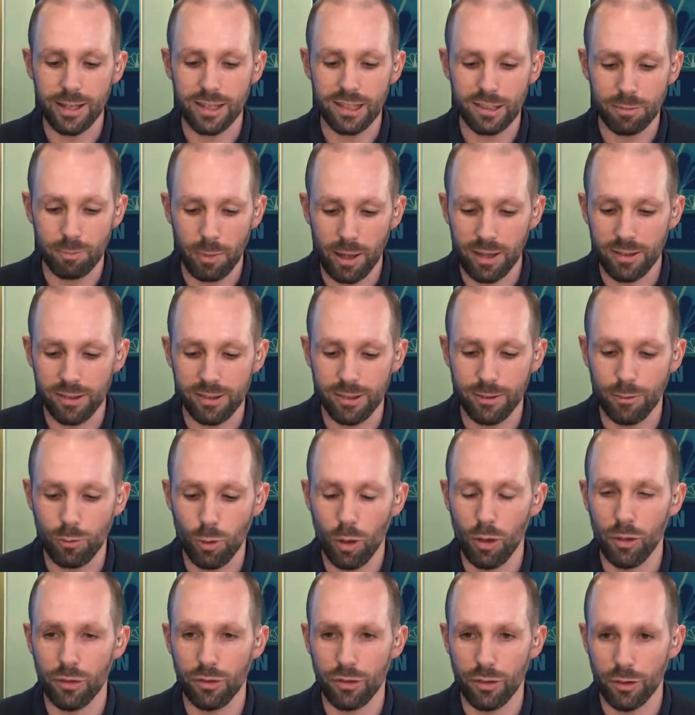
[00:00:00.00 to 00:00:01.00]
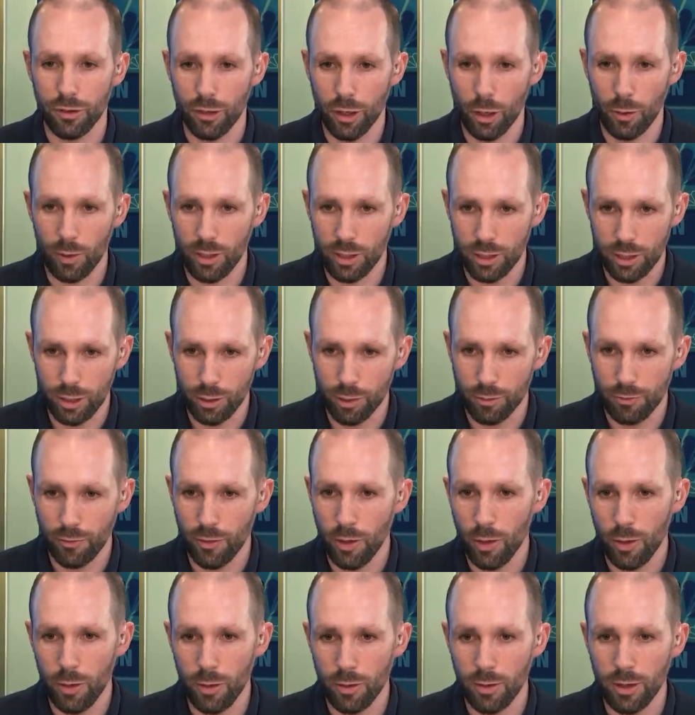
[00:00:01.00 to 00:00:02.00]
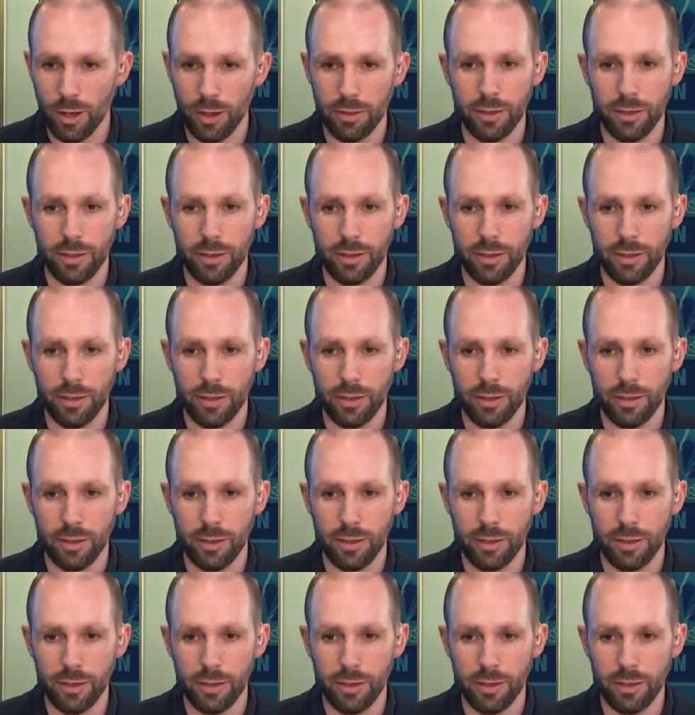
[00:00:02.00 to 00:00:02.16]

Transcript: expensive ones that go into your phone,